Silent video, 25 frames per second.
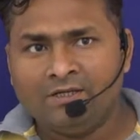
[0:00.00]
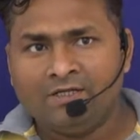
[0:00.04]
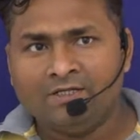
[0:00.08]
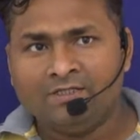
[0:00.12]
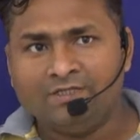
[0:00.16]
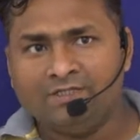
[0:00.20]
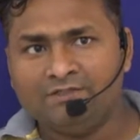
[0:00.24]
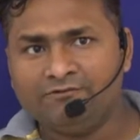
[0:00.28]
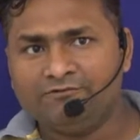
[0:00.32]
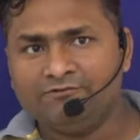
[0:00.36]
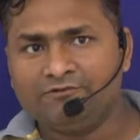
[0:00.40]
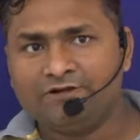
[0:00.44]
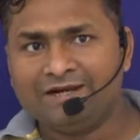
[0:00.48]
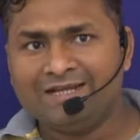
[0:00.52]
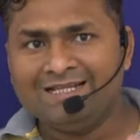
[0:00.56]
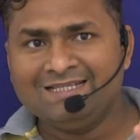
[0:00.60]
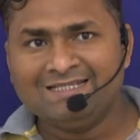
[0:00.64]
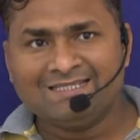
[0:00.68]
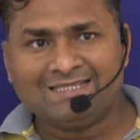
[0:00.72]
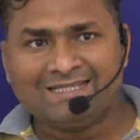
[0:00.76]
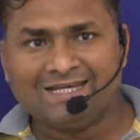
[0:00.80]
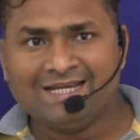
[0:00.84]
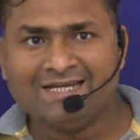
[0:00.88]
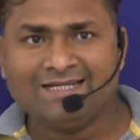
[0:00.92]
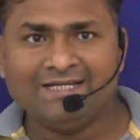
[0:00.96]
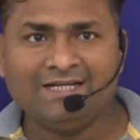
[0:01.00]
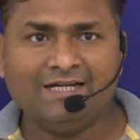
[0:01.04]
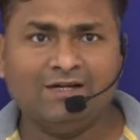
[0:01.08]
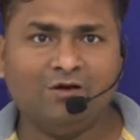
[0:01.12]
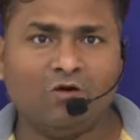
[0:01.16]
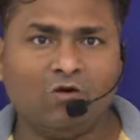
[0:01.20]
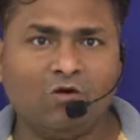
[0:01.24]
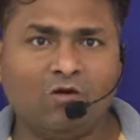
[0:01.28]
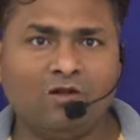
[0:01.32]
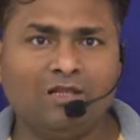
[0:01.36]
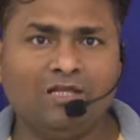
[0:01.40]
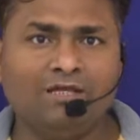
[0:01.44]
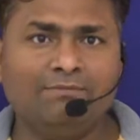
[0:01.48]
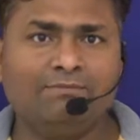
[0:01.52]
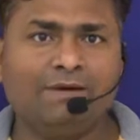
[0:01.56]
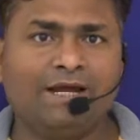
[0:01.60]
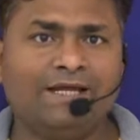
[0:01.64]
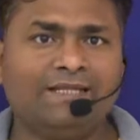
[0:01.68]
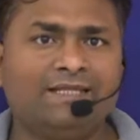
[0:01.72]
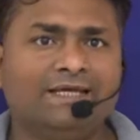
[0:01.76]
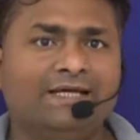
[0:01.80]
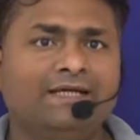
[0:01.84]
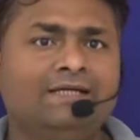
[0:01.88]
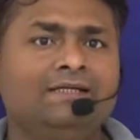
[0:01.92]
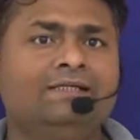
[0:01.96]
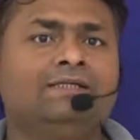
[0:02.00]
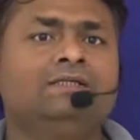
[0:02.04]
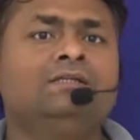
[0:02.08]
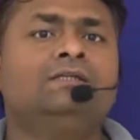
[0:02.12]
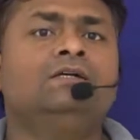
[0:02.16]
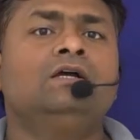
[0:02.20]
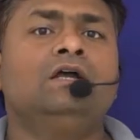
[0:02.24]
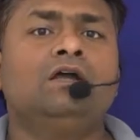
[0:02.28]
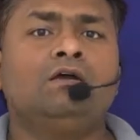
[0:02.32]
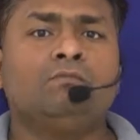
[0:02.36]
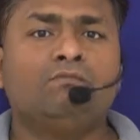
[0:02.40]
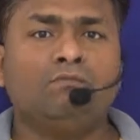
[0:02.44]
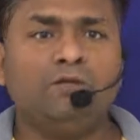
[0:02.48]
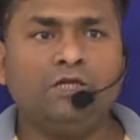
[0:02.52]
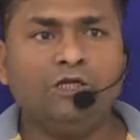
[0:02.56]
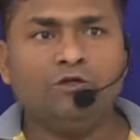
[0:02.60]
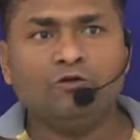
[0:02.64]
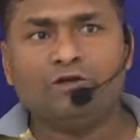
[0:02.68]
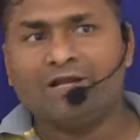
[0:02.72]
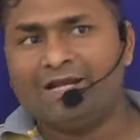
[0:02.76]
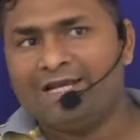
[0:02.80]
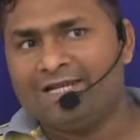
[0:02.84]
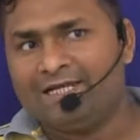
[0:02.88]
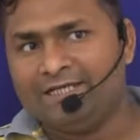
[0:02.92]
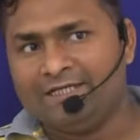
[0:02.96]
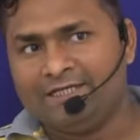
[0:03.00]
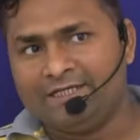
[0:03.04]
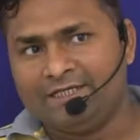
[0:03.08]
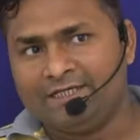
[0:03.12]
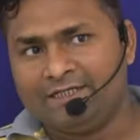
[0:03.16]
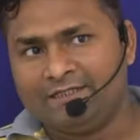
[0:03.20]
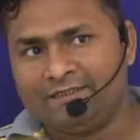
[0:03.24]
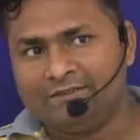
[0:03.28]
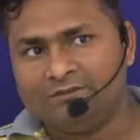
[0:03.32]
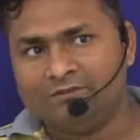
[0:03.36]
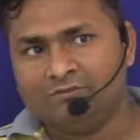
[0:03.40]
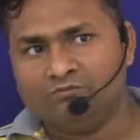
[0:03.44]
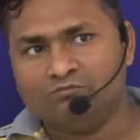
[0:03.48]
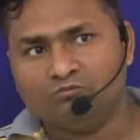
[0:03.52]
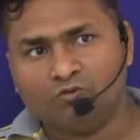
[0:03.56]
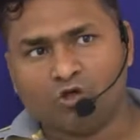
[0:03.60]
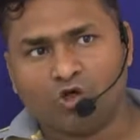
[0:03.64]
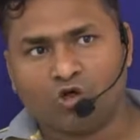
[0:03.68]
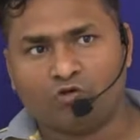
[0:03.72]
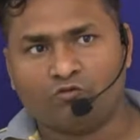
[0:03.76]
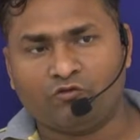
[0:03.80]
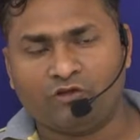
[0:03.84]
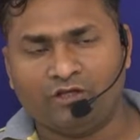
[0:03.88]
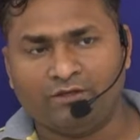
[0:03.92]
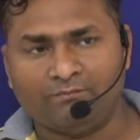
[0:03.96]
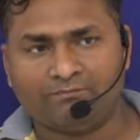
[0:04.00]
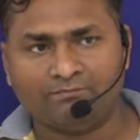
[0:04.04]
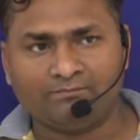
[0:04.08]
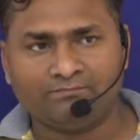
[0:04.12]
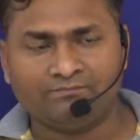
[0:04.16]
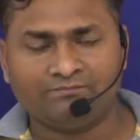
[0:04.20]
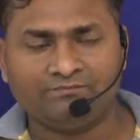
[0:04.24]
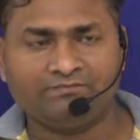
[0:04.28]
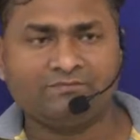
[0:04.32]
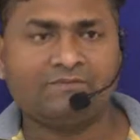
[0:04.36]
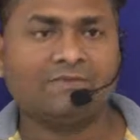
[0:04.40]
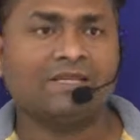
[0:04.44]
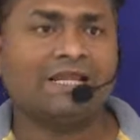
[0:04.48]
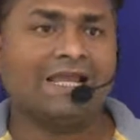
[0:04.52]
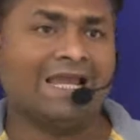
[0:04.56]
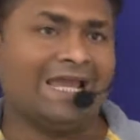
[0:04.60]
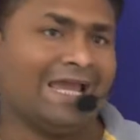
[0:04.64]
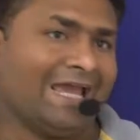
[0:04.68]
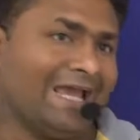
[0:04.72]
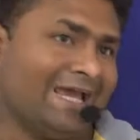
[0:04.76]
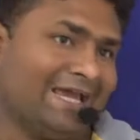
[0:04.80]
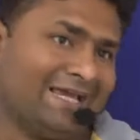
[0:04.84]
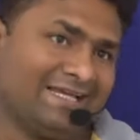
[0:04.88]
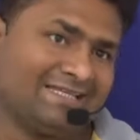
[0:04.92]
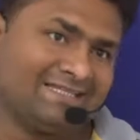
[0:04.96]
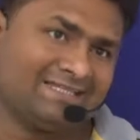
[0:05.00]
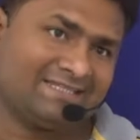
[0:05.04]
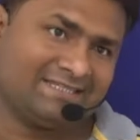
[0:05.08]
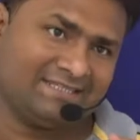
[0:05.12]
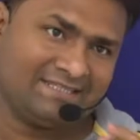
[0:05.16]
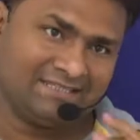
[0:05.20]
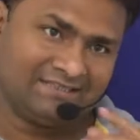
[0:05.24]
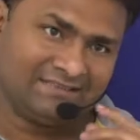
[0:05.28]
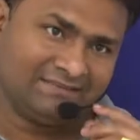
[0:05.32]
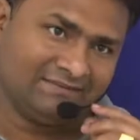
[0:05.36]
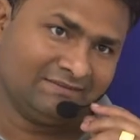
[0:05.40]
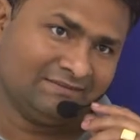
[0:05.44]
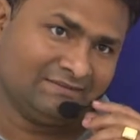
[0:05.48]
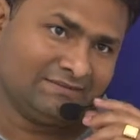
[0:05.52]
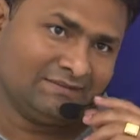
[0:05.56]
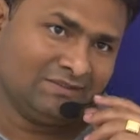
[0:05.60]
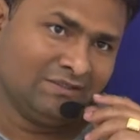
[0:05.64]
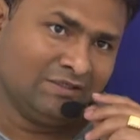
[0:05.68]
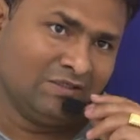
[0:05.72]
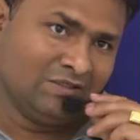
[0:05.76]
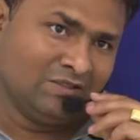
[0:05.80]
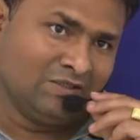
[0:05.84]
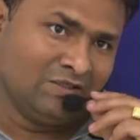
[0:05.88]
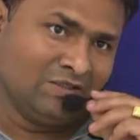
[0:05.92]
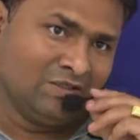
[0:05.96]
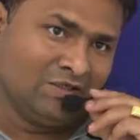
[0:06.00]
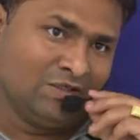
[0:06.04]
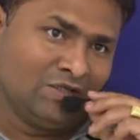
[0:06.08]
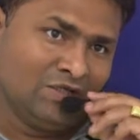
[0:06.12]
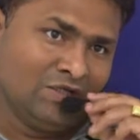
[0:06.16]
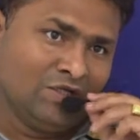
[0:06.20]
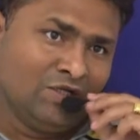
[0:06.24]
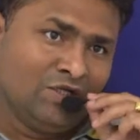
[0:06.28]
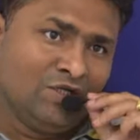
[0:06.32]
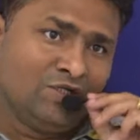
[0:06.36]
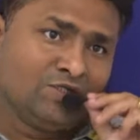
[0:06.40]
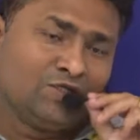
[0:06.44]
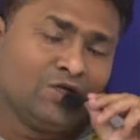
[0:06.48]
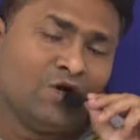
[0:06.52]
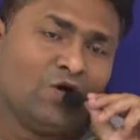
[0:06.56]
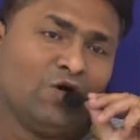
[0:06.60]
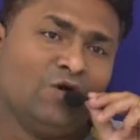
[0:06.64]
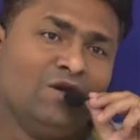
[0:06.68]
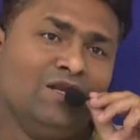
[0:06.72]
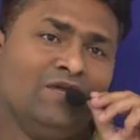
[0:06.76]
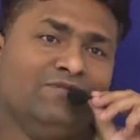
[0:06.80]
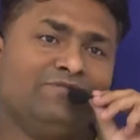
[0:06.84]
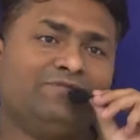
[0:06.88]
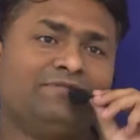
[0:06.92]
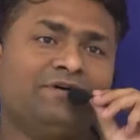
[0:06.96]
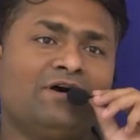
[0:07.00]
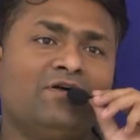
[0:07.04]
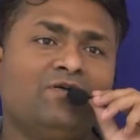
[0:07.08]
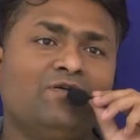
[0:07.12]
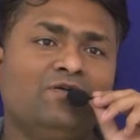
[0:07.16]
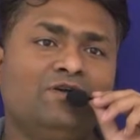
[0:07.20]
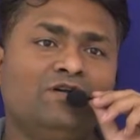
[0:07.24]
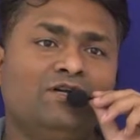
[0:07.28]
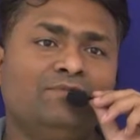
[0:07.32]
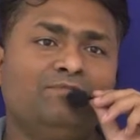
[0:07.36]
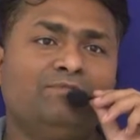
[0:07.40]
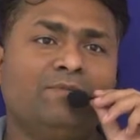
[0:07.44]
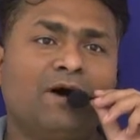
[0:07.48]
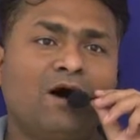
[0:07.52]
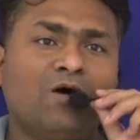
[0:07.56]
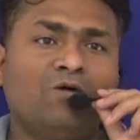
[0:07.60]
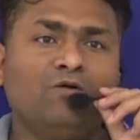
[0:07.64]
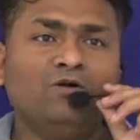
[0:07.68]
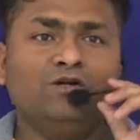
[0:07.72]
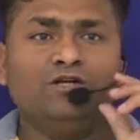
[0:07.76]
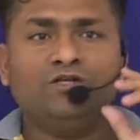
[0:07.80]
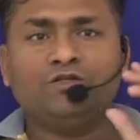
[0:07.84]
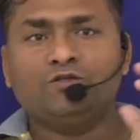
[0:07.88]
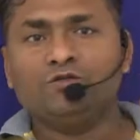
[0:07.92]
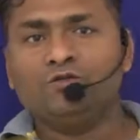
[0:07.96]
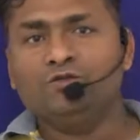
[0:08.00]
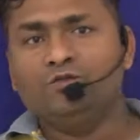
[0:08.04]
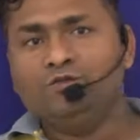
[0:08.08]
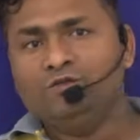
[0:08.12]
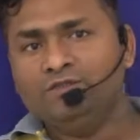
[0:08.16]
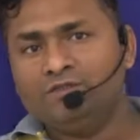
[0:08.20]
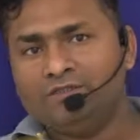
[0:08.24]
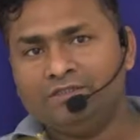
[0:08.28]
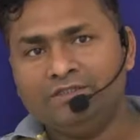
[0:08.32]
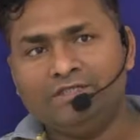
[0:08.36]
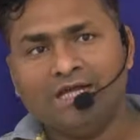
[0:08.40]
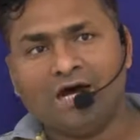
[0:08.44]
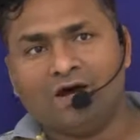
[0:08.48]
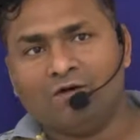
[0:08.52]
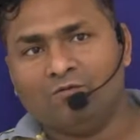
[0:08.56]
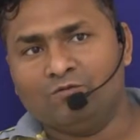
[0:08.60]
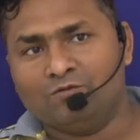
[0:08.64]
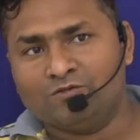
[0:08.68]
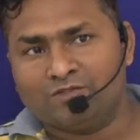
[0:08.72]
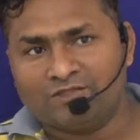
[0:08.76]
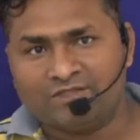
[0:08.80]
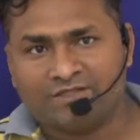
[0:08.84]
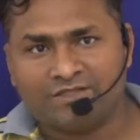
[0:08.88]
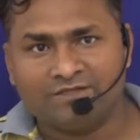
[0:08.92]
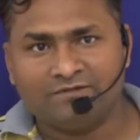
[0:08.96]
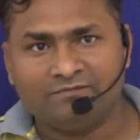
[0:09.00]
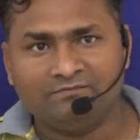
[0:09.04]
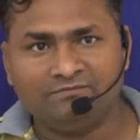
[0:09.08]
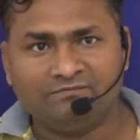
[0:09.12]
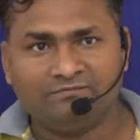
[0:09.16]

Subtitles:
differentiated only by the plurality morpheme, S. So only found bound to nouns.